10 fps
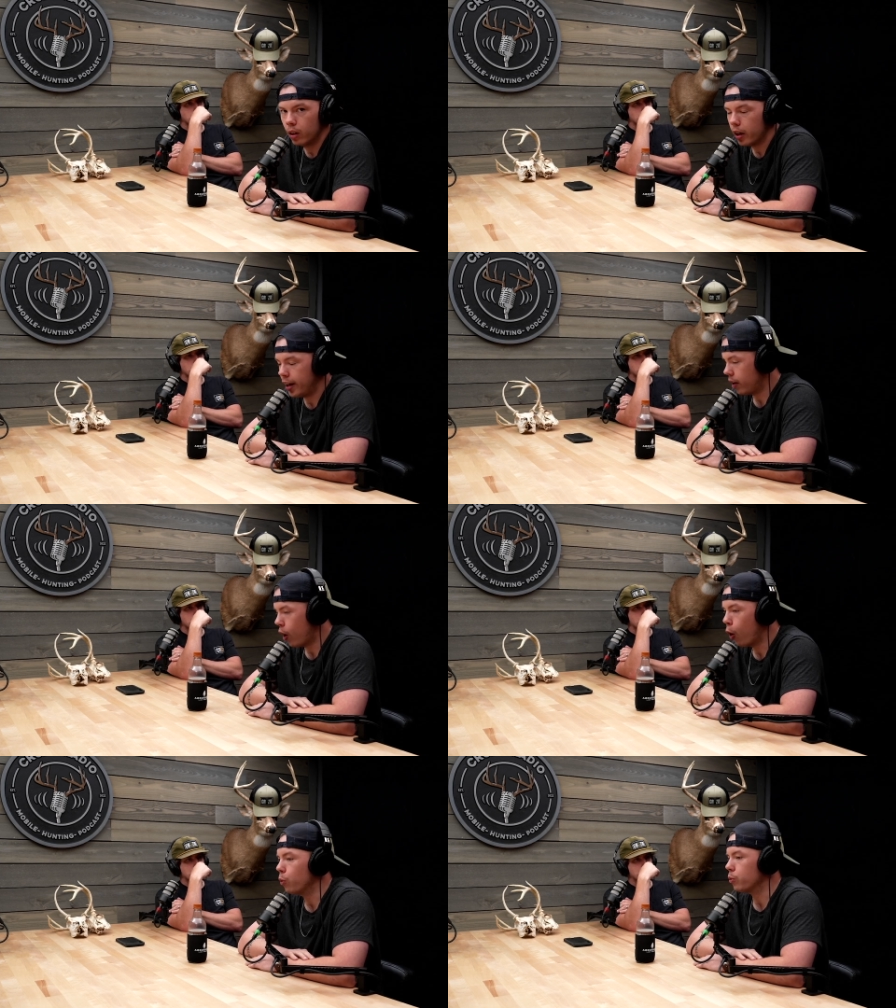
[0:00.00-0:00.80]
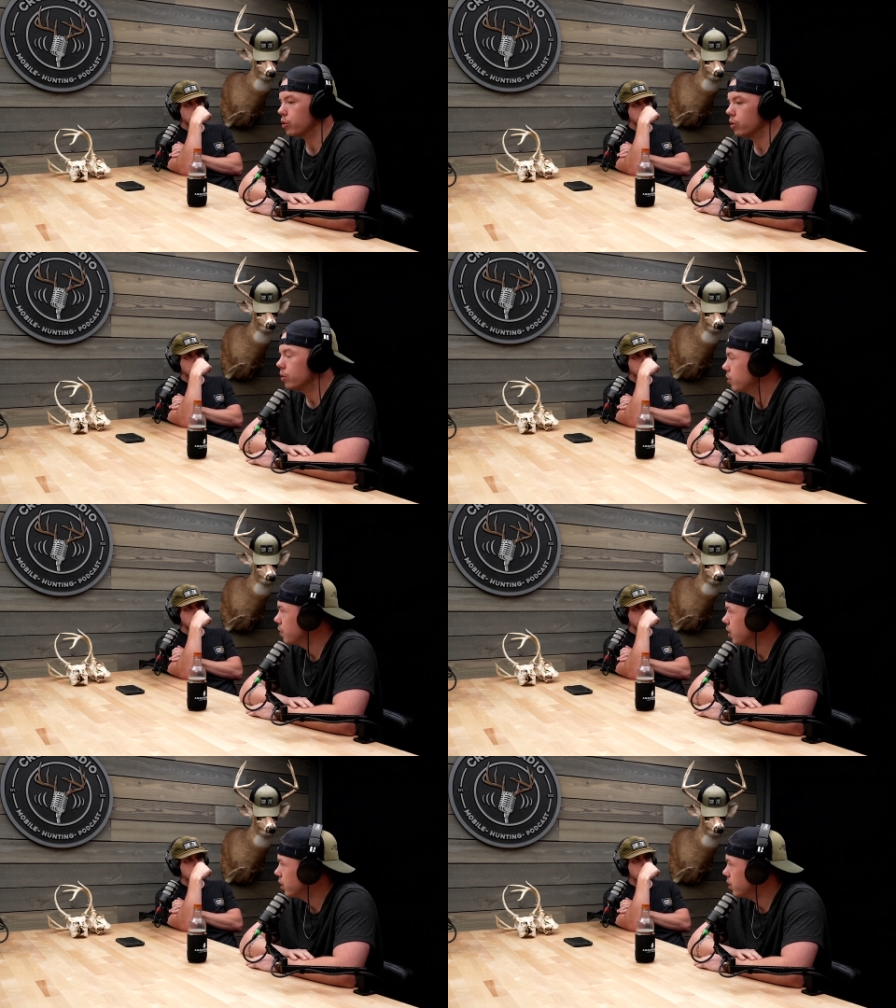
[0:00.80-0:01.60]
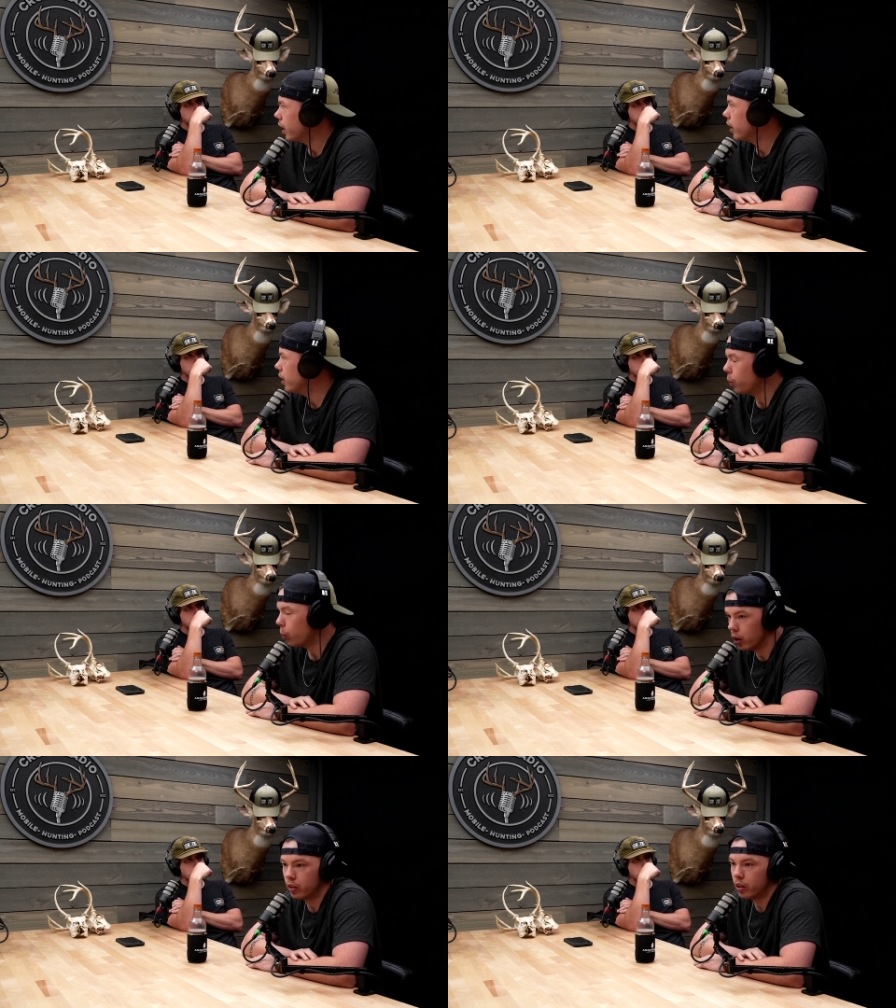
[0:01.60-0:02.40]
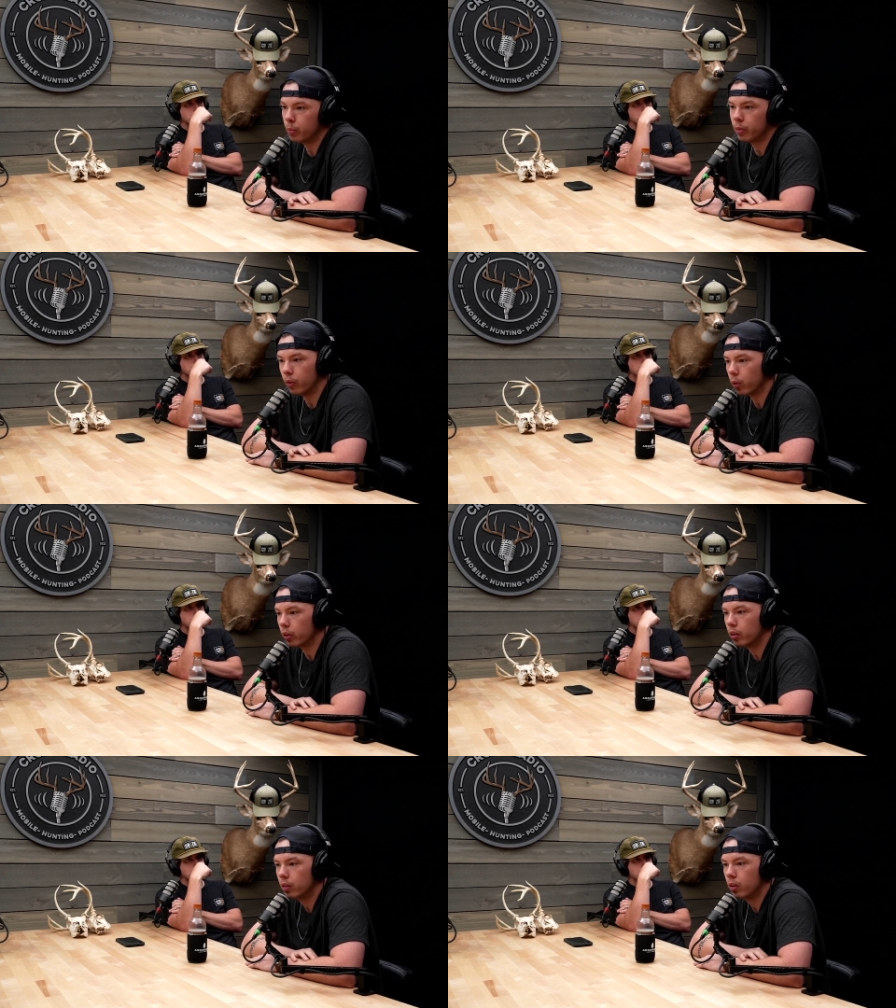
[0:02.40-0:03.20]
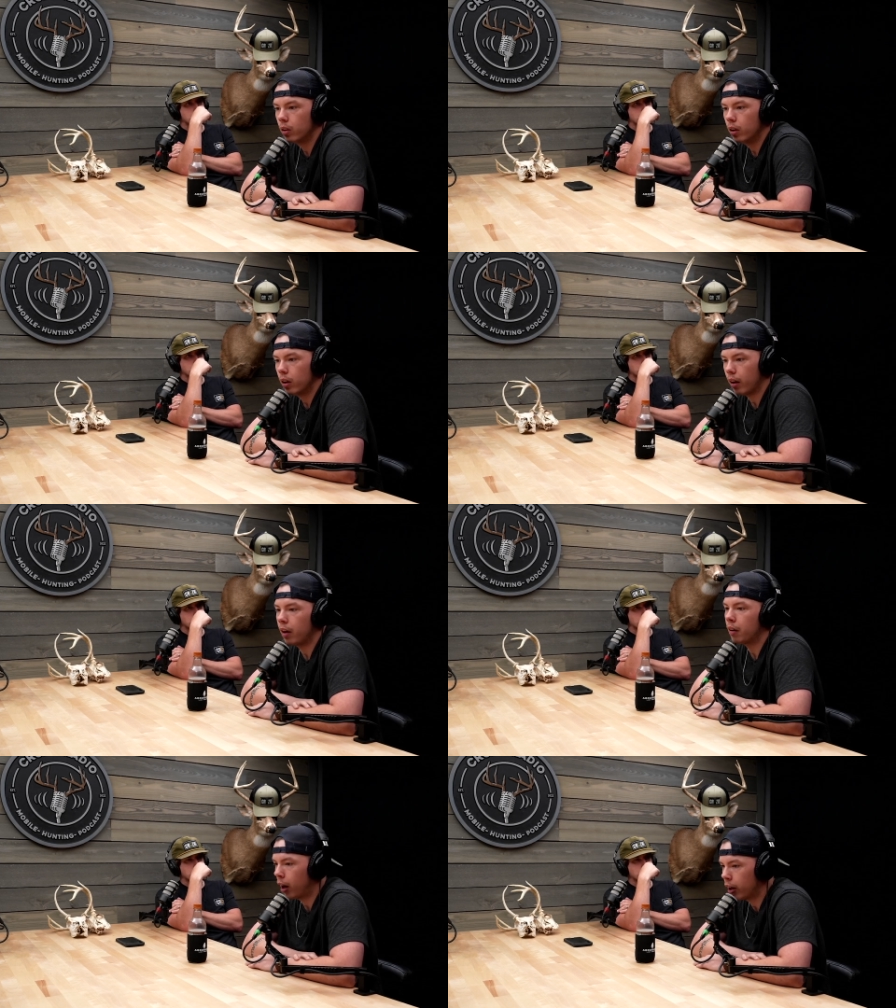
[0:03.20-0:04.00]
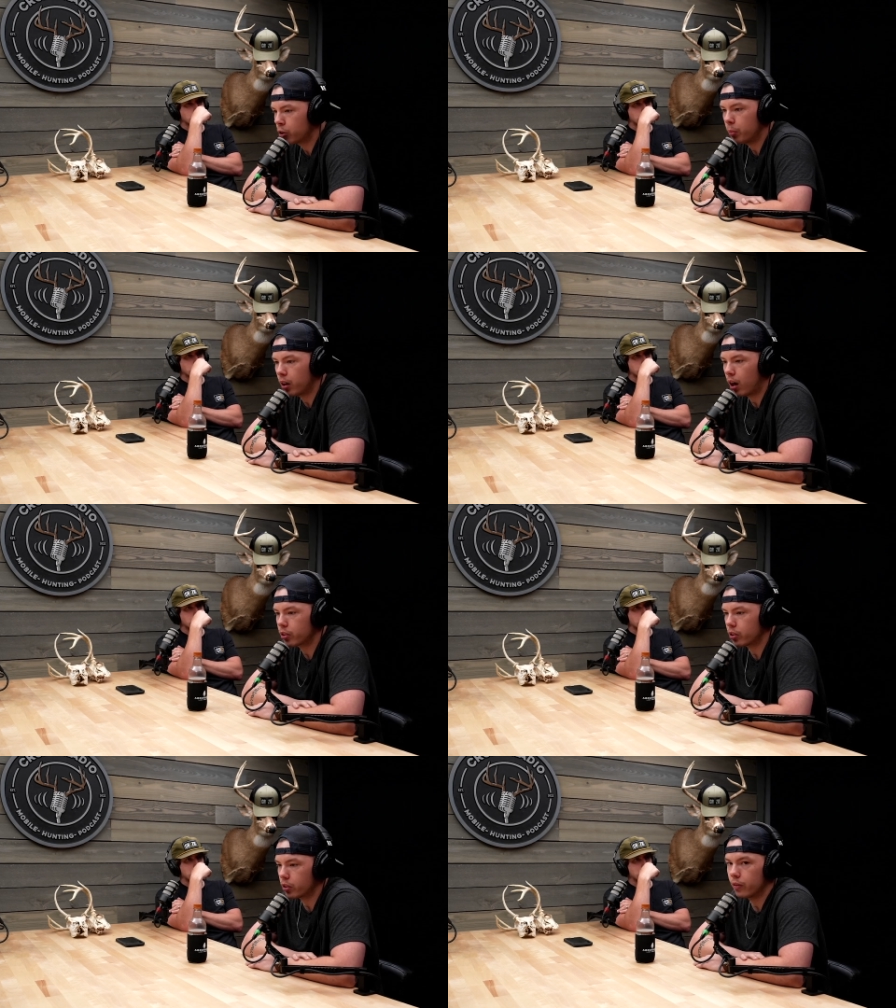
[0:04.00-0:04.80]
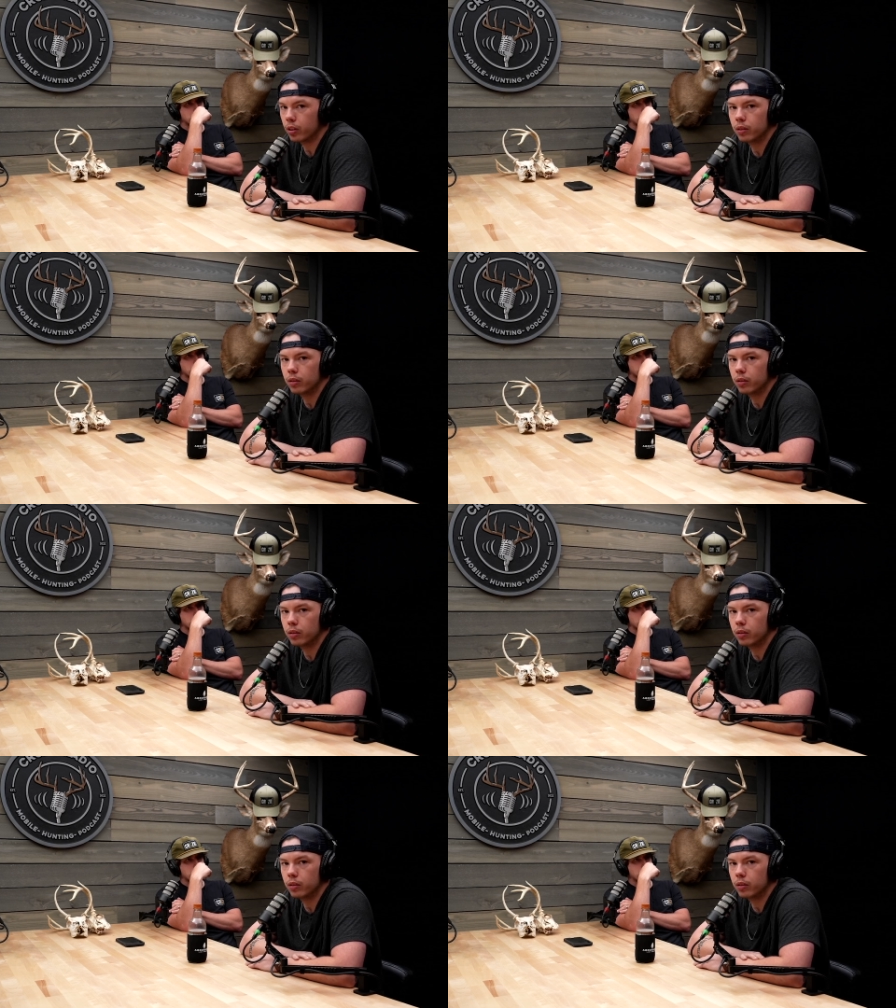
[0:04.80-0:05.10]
it knows that it wasn't there before and I should be cautious of it.